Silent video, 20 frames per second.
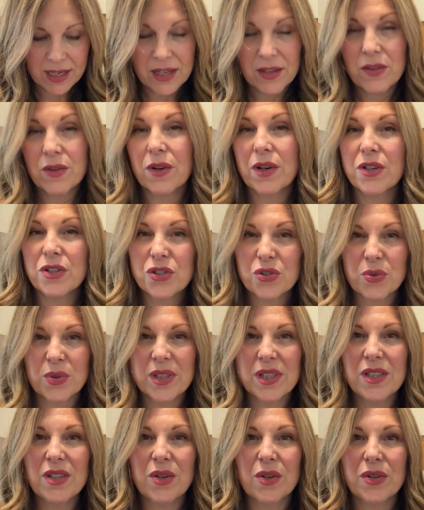either a
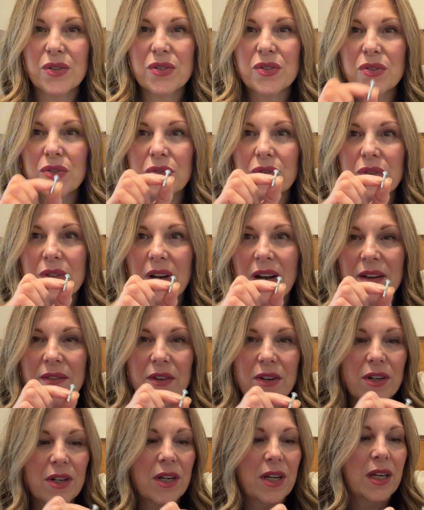drill or a
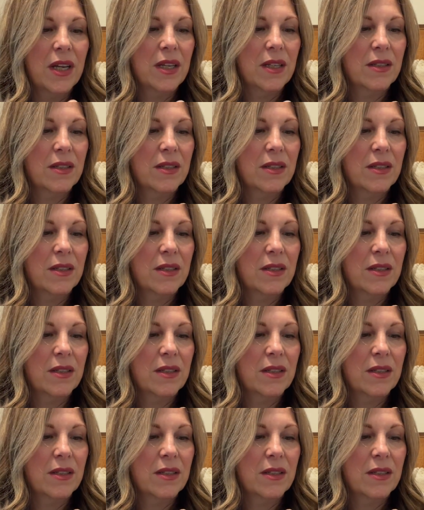screwdriver